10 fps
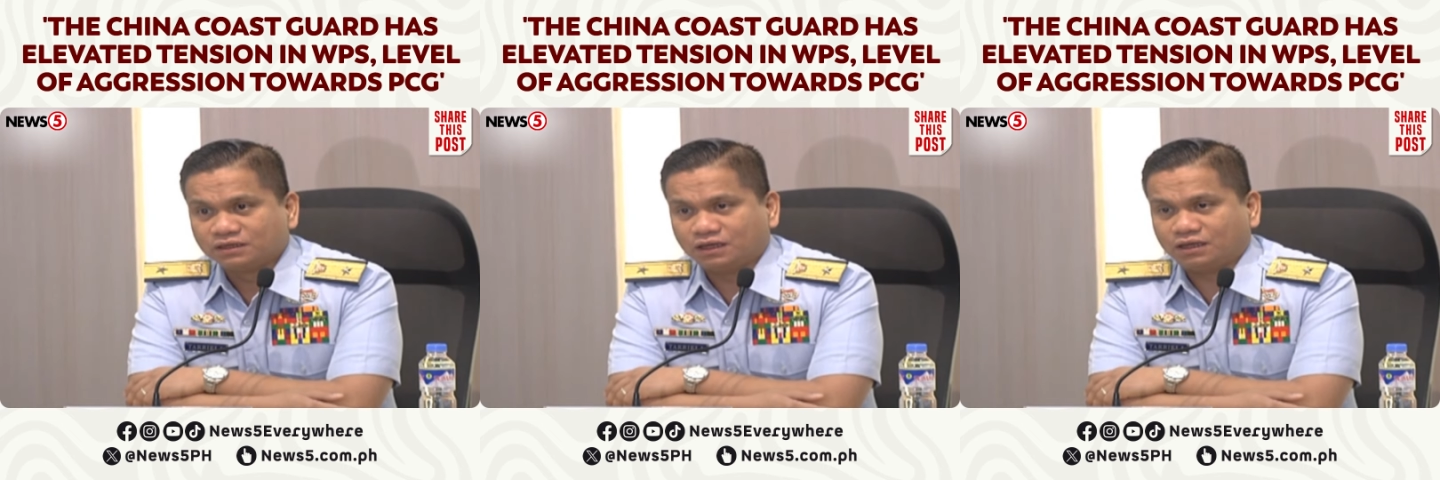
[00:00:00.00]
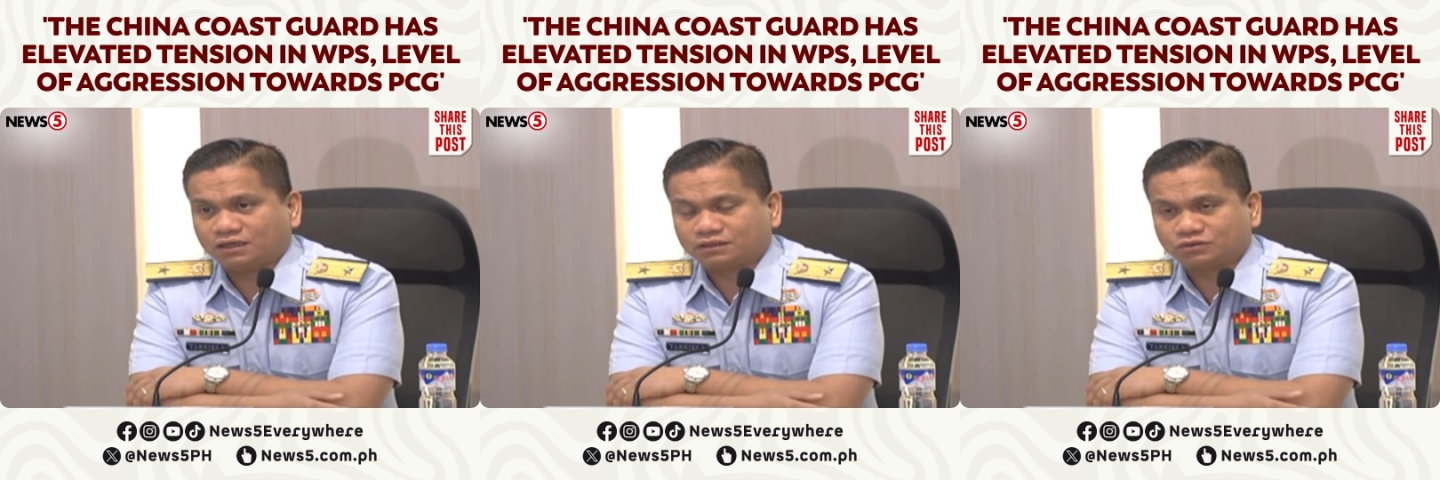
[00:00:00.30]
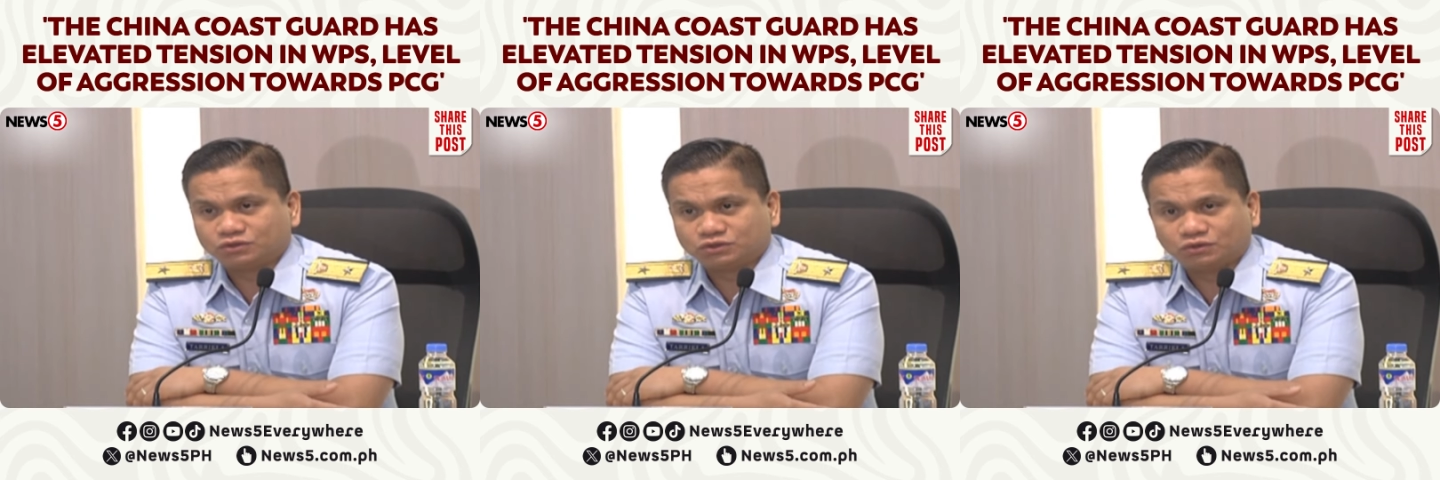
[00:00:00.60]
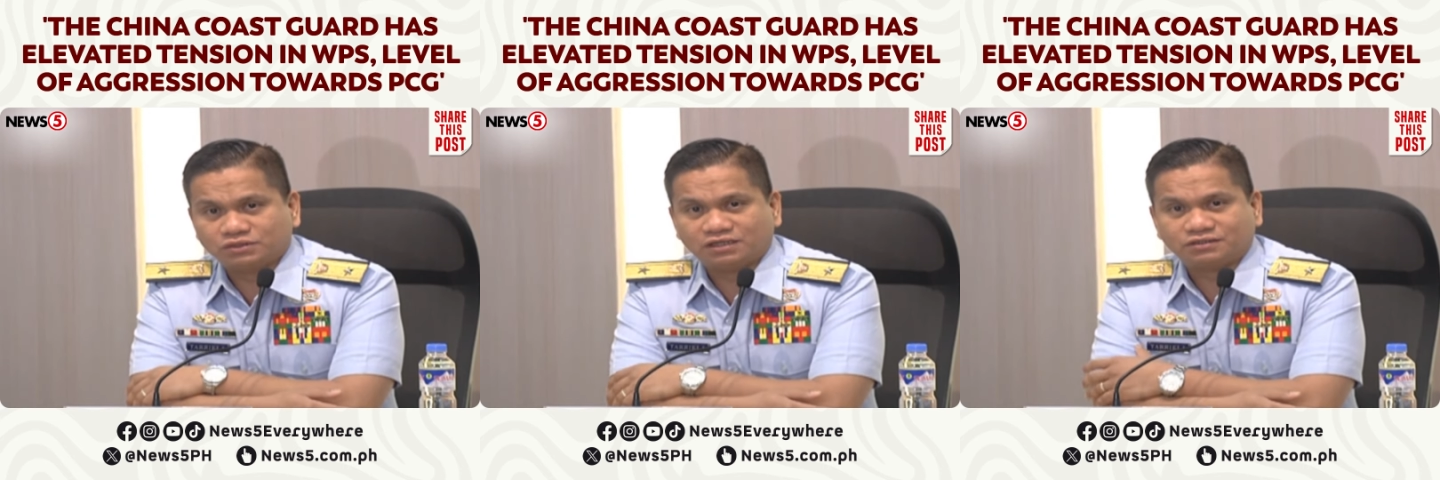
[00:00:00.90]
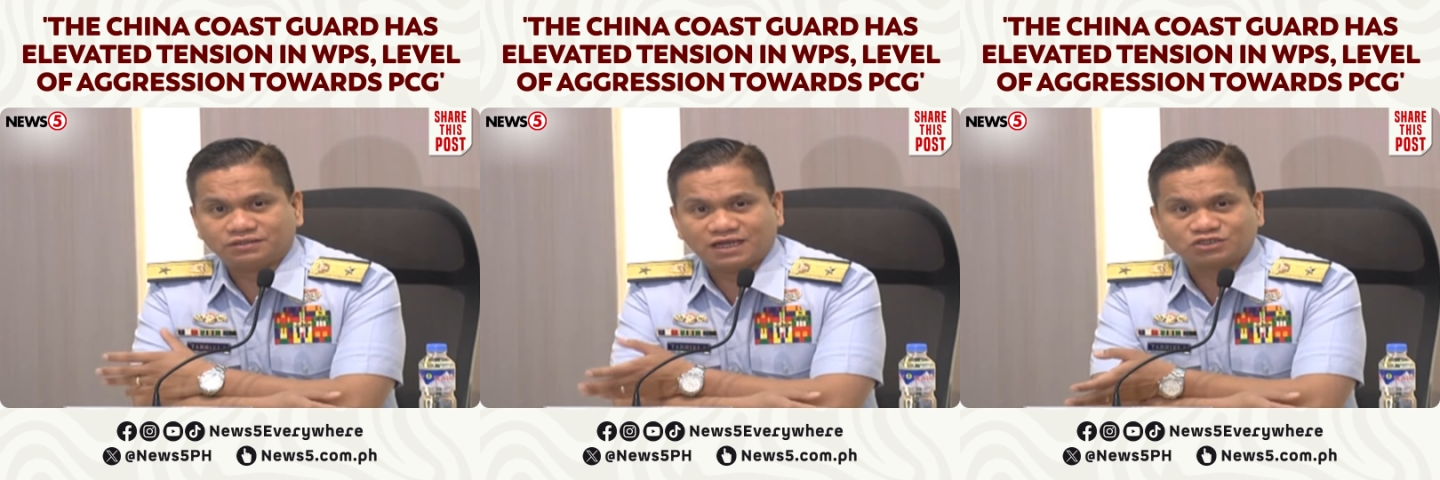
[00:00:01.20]
uh, to show the
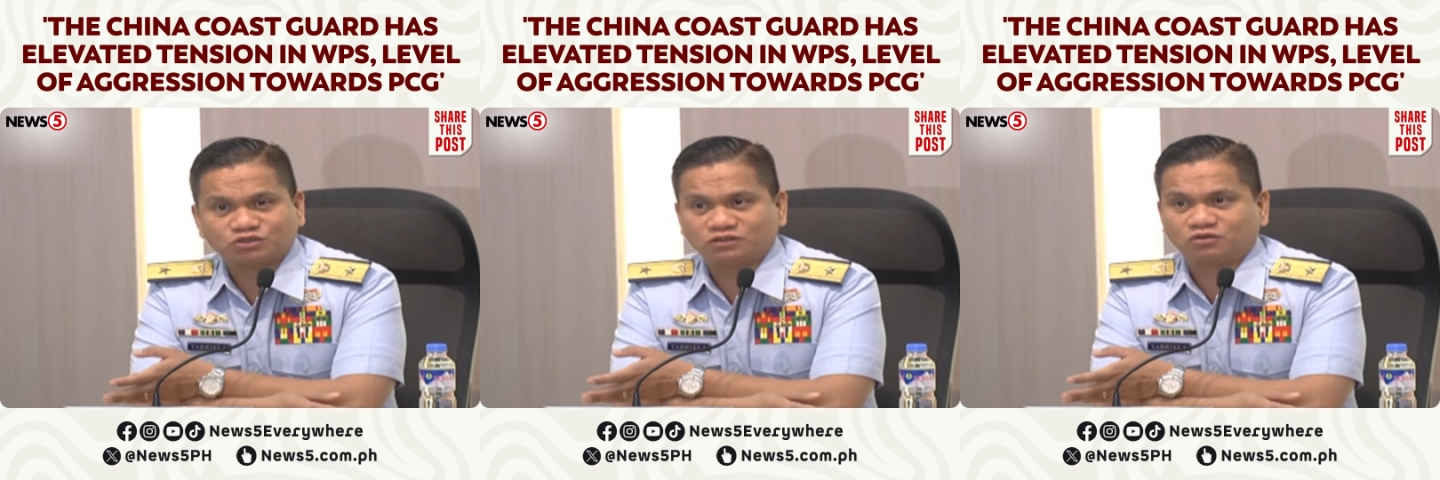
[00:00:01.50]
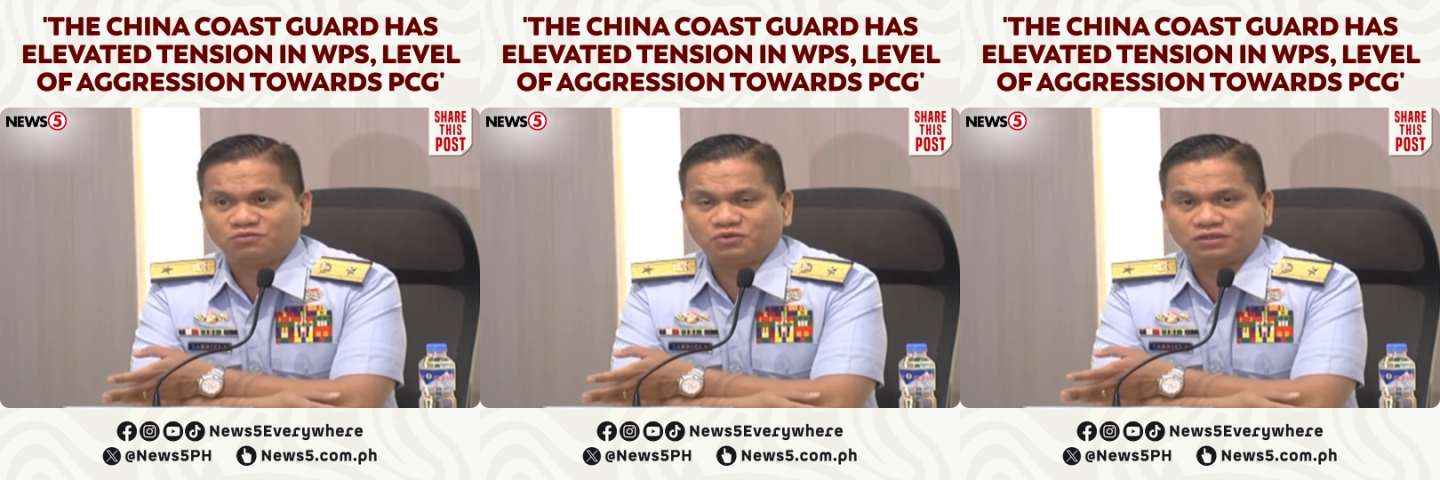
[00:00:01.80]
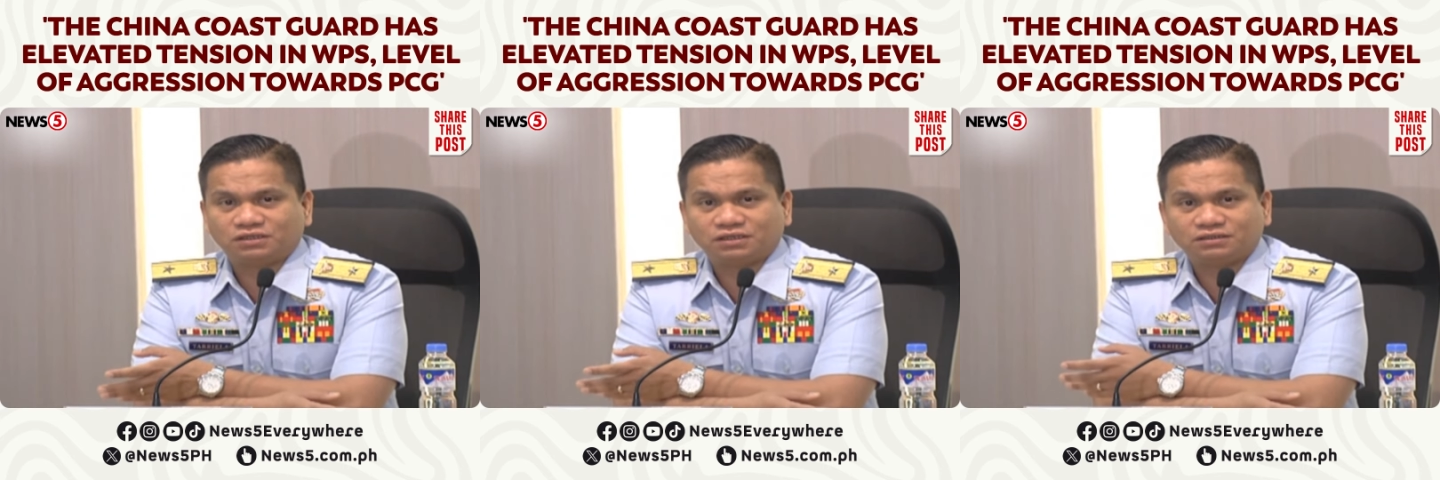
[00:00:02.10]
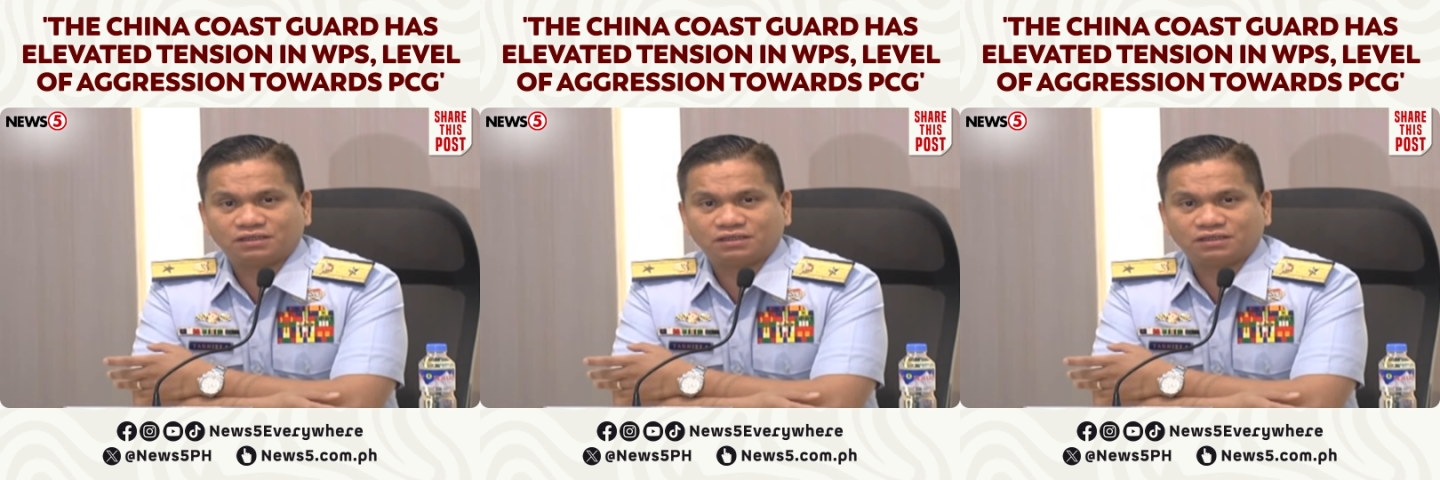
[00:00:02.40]
international community